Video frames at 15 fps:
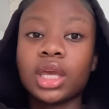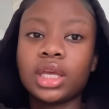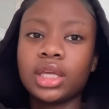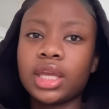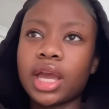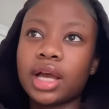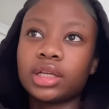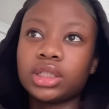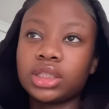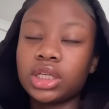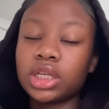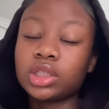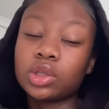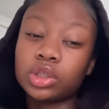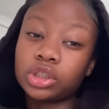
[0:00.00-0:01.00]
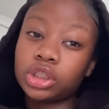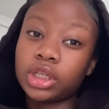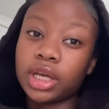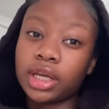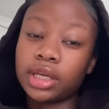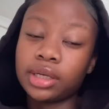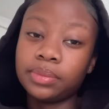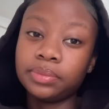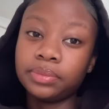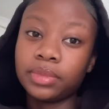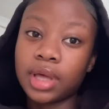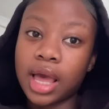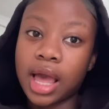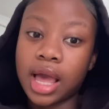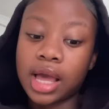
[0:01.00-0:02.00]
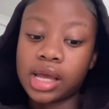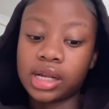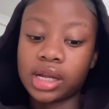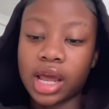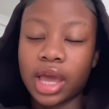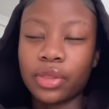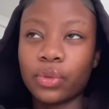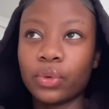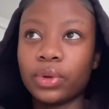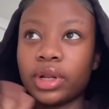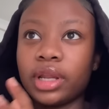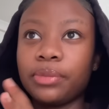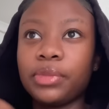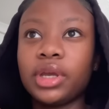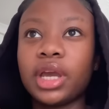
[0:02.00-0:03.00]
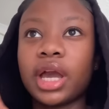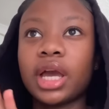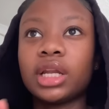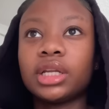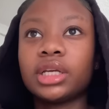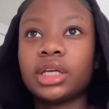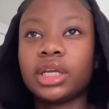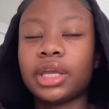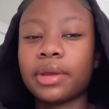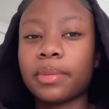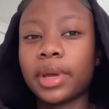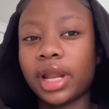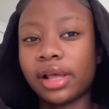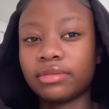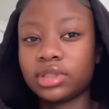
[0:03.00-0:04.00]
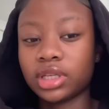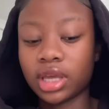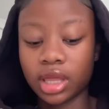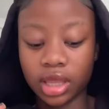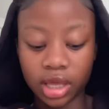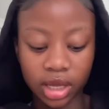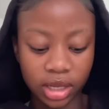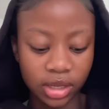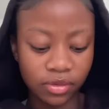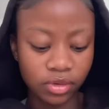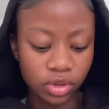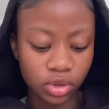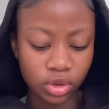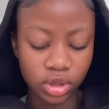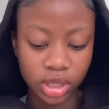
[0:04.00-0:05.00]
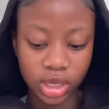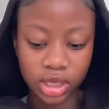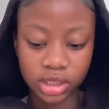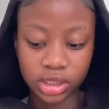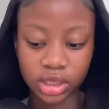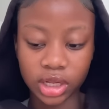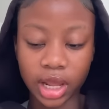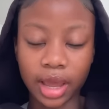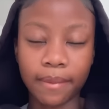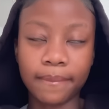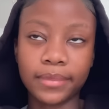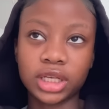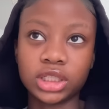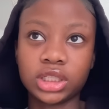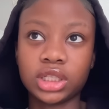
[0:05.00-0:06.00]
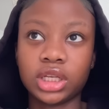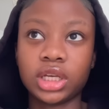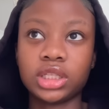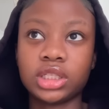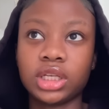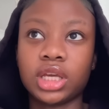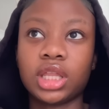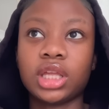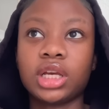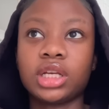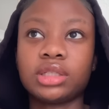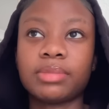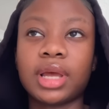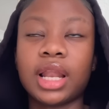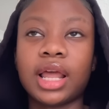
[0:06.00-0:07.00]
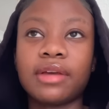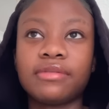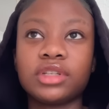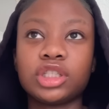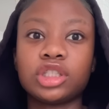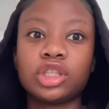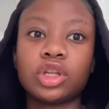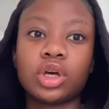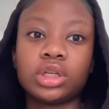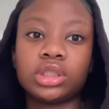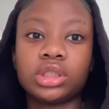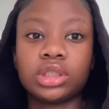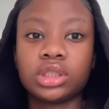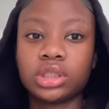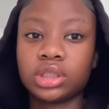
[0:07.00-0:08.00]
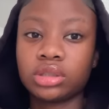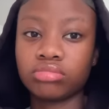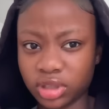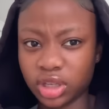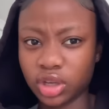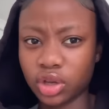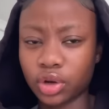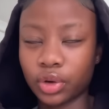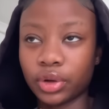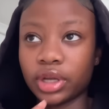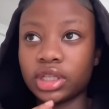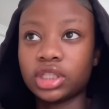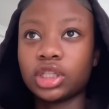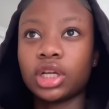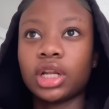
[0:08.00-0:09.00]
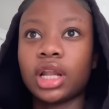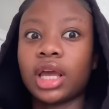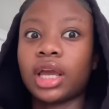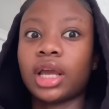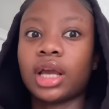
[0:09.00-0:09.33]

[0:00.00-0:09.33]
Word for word: yeah, today's laundry day and I thought let me kind of get my life together even though there isn't like much to get together because my life is not, you know, it's not like